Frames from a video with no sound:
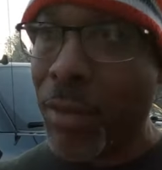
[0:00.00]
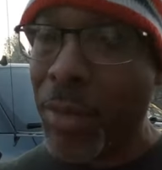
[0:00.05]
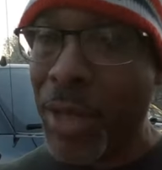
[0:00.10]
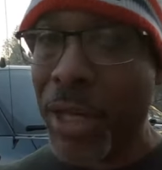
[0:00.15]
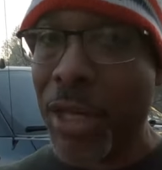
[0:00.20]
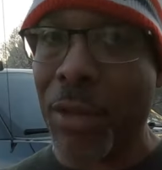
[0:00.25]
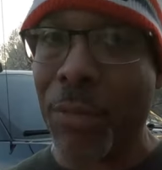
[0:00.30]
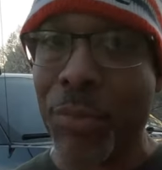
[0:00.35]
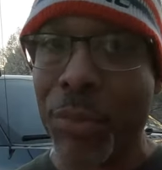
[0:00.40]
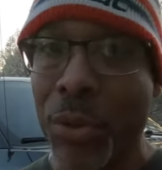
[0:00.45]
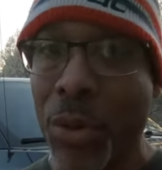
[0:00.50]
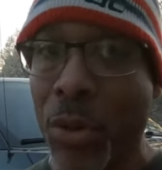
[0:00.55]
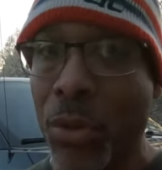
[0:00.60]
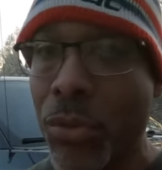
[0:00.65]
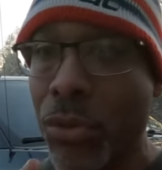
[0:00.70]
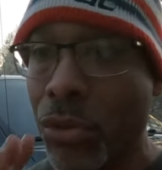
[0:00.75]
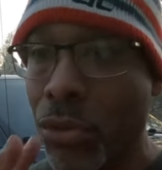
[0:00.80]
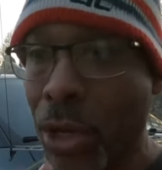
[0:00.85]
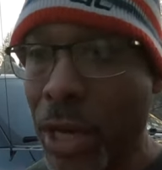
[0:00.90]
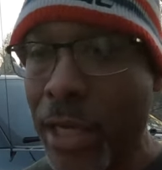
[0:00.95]
Immediate
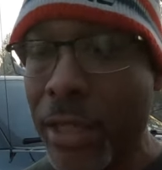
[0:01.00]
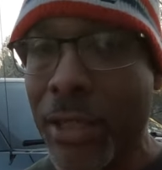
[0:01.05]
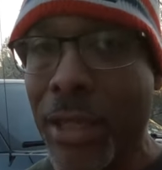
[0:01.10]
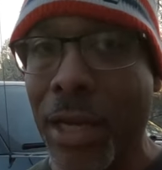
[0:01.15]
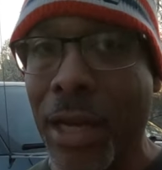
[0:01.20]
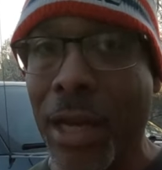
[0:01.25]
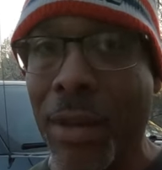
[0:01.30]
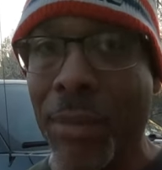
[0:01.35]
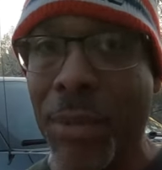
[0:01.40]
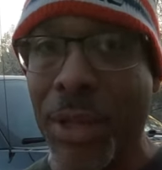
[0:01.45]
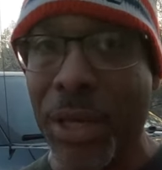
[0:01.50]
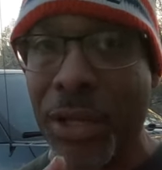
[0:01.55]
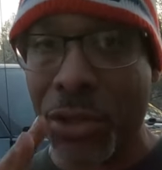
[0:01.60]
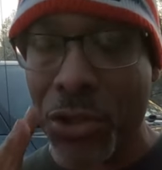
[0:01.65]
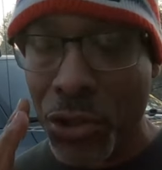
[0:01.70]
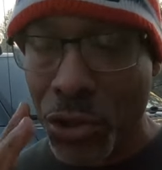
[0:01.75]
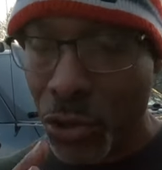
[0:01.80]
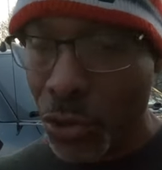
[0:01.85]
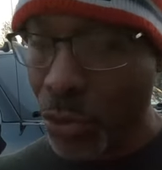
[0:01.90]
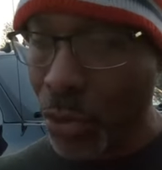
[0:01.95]
pro, dry time is
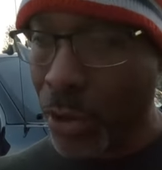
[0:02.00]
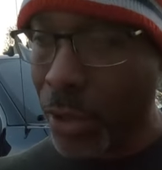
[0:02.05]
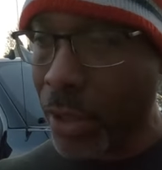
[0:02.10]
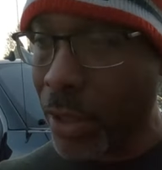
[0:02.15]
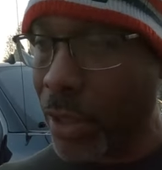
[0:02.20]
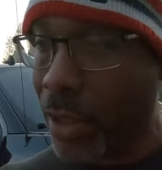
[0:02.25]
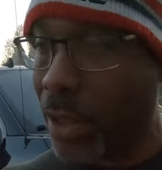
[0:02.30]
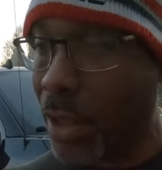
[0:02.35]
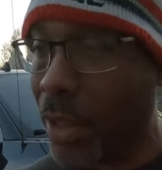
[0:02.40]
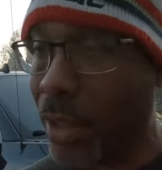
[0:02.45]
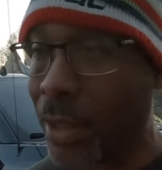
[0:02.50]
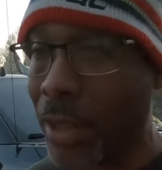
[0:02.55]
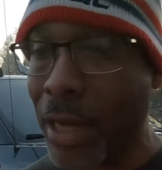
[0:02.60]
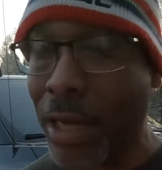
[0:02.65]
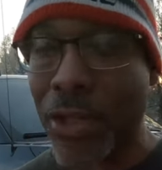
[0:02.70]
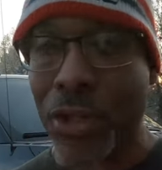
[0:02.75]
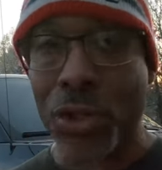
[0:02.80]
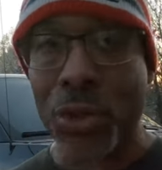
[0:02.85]
short a lot